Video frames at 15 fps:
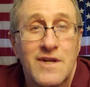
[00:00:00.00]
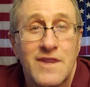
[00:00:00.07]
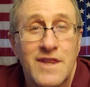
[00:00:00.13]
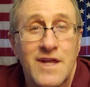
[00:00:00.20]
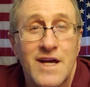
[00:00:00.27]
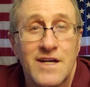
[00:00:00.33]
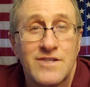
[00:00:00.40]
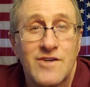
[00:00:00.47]

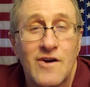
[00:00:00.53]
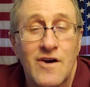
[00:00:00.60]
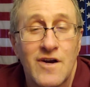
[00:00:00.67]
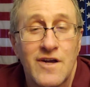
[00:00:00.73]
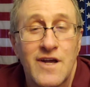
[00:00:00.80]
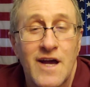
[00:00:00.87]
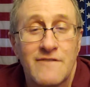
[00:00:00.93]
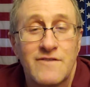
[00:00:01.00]
things are.
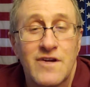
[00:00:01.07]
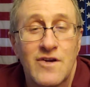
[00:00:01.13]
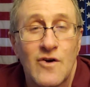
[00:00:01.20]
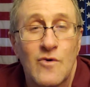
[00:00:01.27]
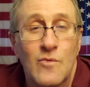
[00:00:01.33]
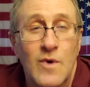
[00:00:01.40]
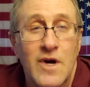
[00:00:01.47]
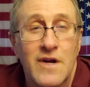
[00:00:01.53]
You have to know
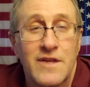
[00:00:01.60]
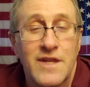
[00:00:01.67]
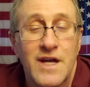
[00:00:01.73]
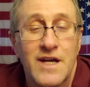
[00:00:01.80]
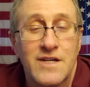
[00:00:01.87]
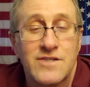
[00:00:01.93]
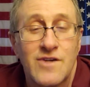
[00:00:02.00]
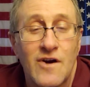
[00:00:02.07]
where
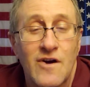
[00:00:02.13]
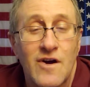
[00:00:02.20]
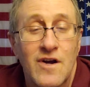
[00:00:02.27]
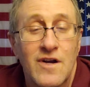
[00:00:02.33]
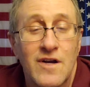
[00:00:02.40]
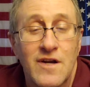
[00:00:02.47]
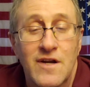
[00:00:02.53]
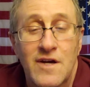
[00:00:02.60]
things are,
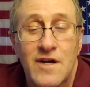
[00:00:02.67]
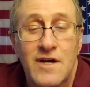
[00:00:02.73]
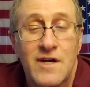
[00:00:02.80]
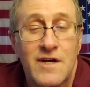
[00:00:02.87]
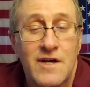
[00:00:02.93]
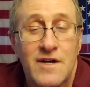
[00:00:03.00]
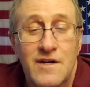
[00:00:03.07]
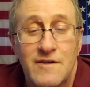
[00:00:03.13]
and
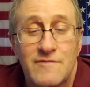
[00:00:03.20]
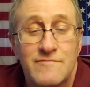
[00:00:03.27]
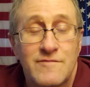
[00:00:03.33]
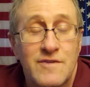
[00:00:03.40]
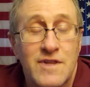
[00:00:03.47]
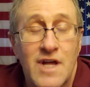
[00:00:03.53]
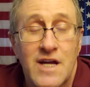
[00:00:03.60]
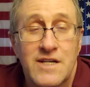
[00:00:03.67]

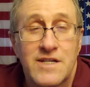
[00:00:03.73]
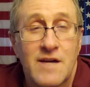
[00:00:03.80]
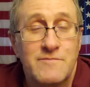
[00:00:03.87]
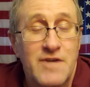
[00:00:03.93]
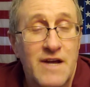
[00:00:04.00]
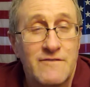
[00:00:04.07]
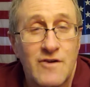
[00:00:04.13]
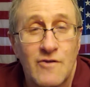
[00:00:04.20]
a lot of times
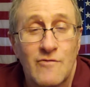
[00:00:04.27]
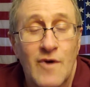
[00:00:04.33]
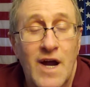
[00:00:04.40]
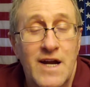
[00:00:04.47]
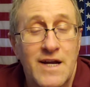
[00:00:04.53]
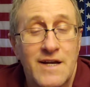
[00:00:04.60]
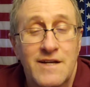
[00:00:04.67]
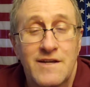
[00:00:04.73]
you have to
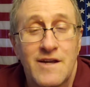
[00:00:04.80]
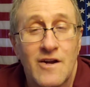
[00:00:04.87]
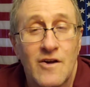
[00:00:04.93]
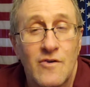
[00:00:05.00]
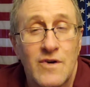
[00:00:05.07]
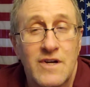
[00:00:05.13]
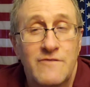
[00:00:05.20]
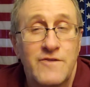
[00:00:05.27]
write,
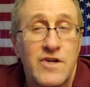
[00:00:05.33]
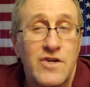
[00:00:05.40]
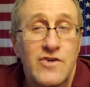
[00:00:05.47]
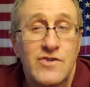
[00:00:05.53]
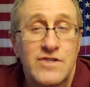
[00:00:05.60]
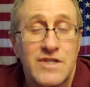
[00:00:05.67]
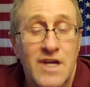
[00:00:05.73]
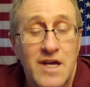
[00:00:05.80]
if you
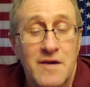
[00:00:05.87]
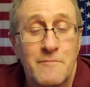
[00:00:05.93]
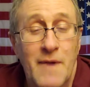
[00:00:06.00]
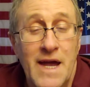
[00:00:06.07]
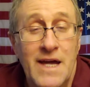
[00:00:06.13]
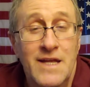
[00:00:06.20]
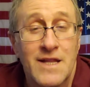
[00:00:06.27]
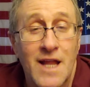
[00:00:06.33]
use the
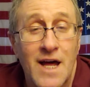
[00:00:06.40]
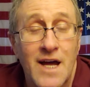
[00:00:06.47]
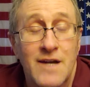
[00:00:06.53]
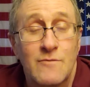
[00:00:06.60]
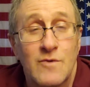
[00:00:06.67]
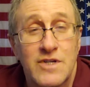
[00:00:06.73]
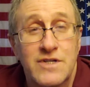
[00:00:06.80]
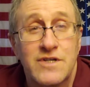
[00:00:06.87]
command
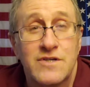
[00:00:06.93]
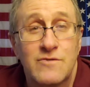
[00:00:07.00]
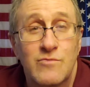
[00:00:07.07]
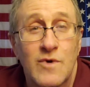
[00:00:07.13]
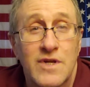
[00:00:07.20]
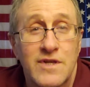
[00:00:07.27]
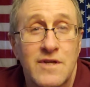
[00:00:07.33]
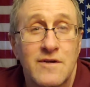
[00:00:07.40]
line, which is
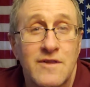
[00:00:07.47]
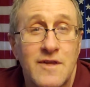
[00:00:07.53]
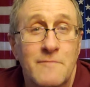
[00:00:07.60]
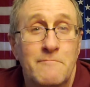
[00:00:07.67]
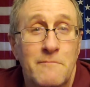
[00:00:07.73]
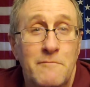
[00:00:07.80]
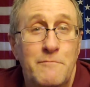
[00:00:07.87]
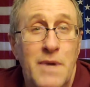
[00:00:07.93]
what the
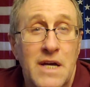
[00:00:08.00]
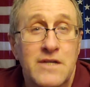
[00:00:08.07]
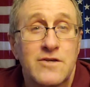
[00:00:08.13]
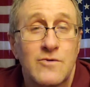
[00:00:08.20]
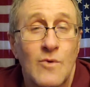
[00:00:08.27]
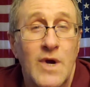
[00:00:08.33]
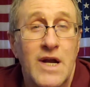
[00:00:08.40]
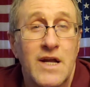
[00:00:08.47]

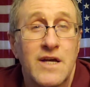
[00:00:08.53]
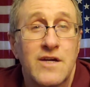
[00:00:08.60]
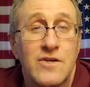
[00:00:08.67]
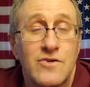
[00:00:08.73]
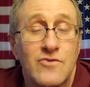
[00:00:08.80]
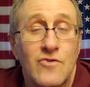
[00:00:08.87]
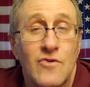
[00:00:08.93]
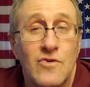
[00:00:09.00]
best way to
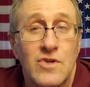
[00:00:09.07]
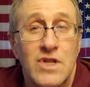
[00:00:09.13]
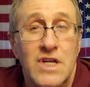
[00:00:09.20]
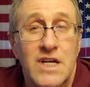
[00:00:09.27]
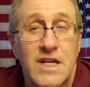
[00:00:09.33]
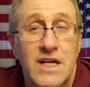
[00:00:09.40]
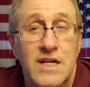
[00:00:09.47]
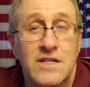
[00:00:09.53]
control
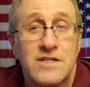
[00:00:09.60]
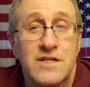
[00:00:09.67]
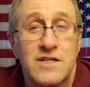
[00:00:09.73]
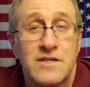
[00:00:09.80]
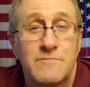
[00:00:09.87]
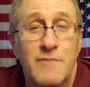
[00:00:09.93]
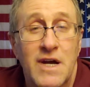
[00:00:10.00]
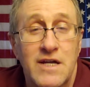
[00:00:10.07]
Linux
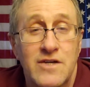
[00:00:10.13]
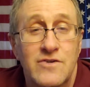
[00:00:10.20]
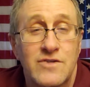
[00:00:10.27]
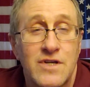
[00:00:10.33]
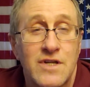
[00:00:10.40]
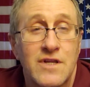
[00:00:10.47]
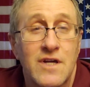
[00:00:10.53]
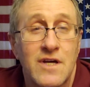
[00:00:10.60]
is by
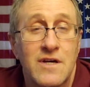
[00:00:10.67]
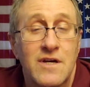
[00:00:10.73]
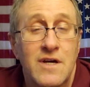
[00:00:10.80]
using the